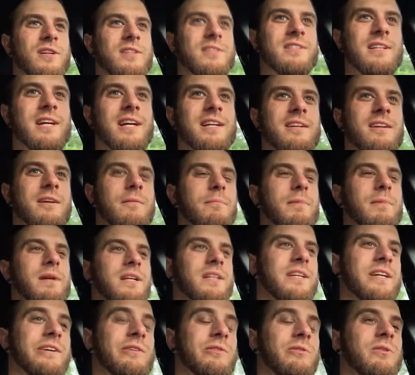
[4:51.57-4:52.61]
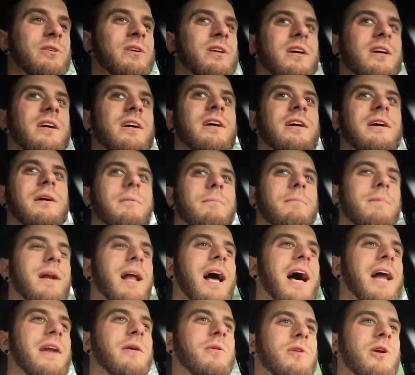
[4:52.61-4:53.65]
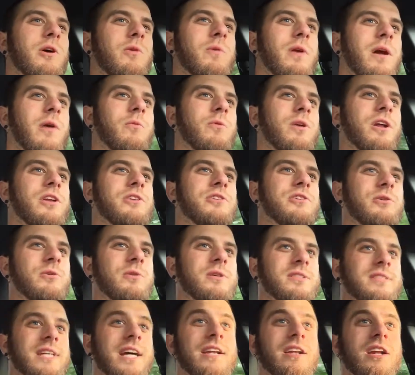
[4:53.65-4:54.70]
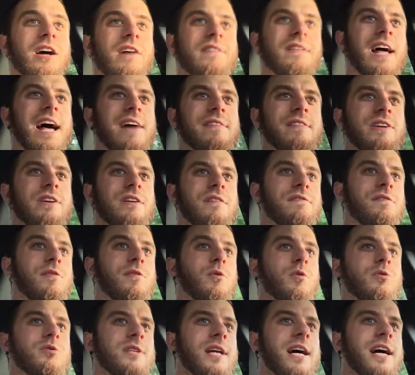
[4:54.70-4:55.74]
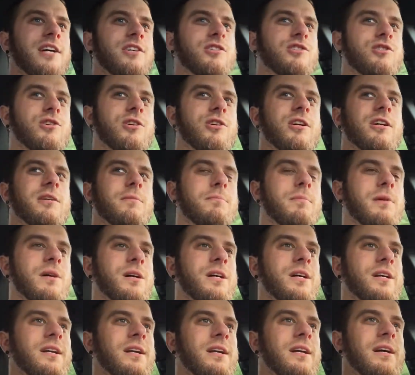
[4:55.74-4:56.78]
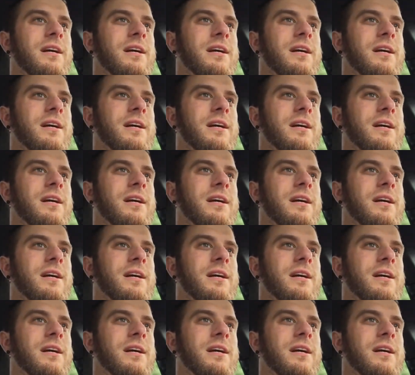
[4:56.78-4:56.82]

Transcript: It's not a big deal, but I don't know what I want to do, because I'd love to have it in a full-size truck, but